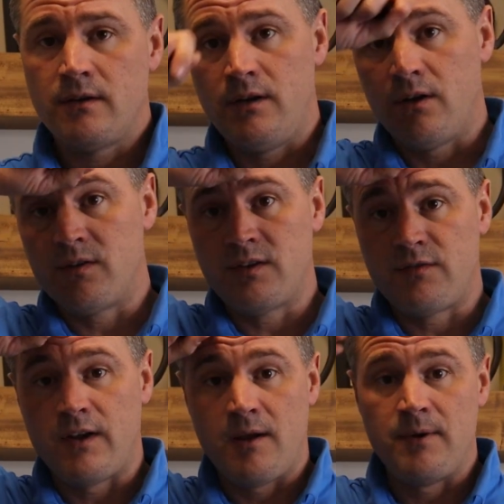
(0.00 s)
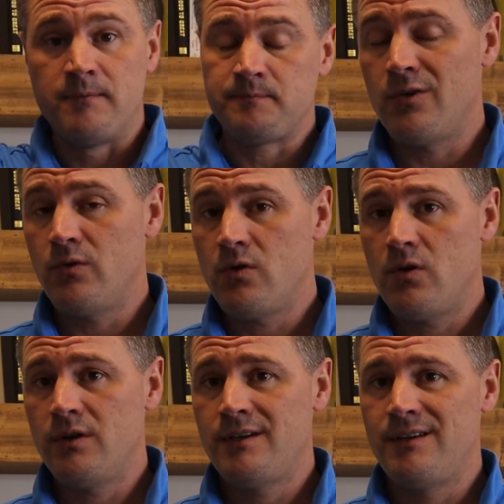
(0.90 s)
Because let's face, cold
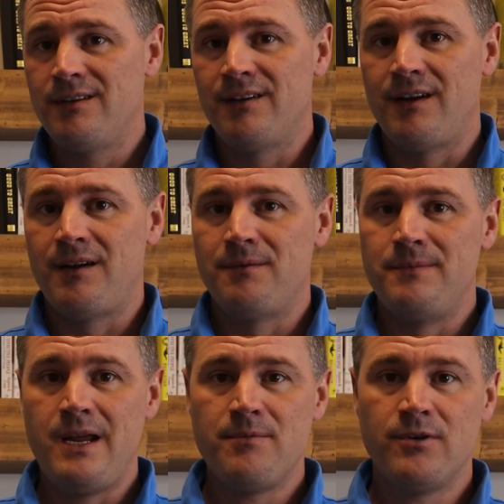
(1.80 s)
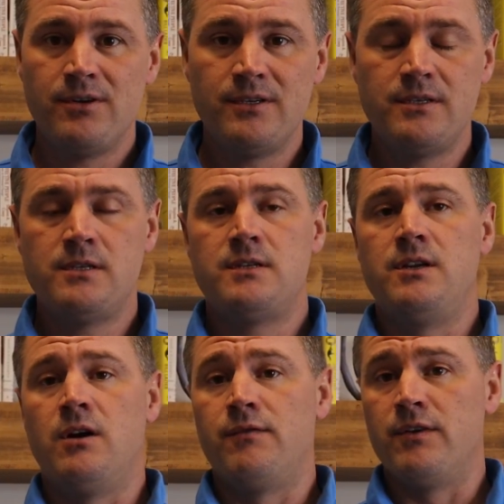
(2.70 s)
calling, neighborhoods,
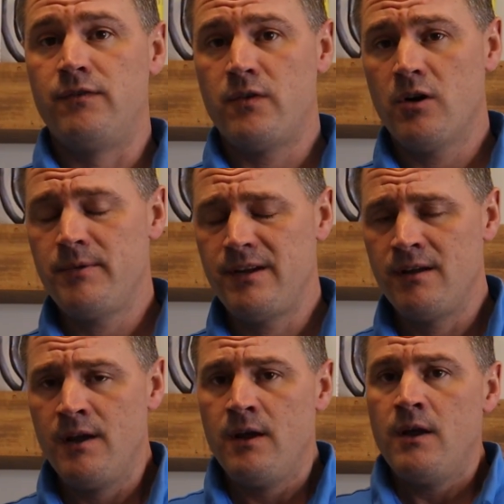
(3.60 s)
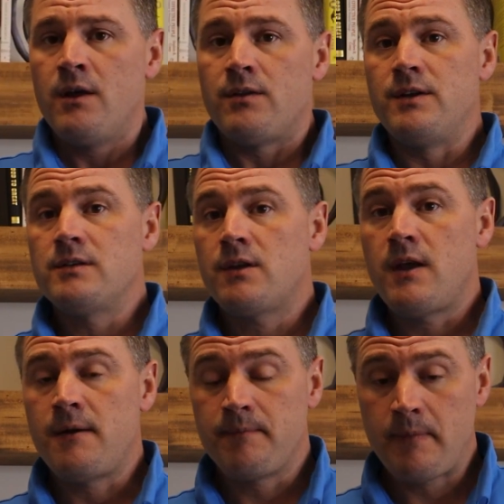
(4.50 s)
if you're farming, things like
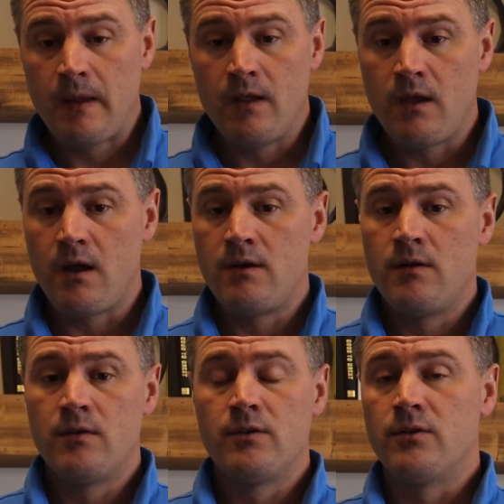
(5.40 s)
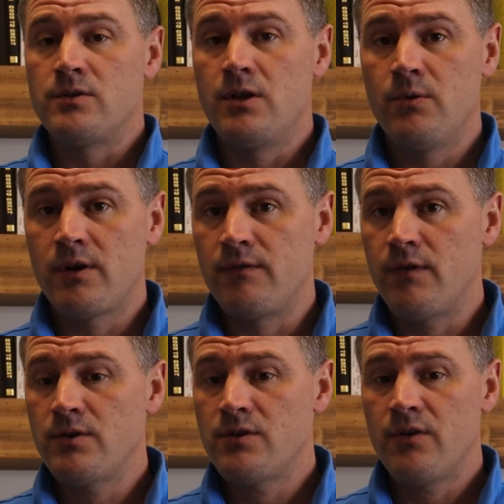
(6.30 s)
that, again, there's a lower
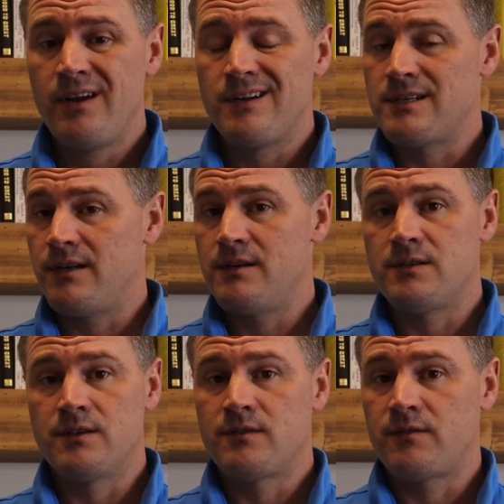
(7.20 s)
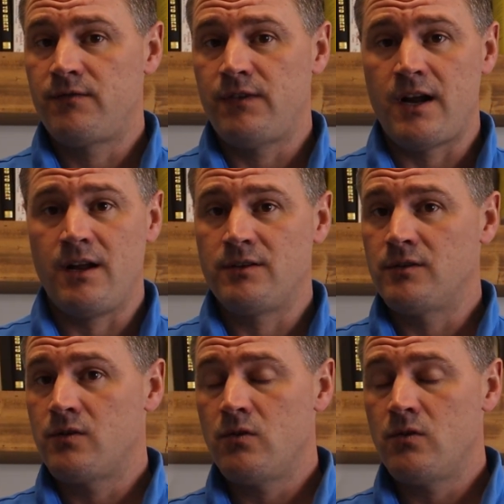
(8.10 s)
conversion rate because it is just flat out just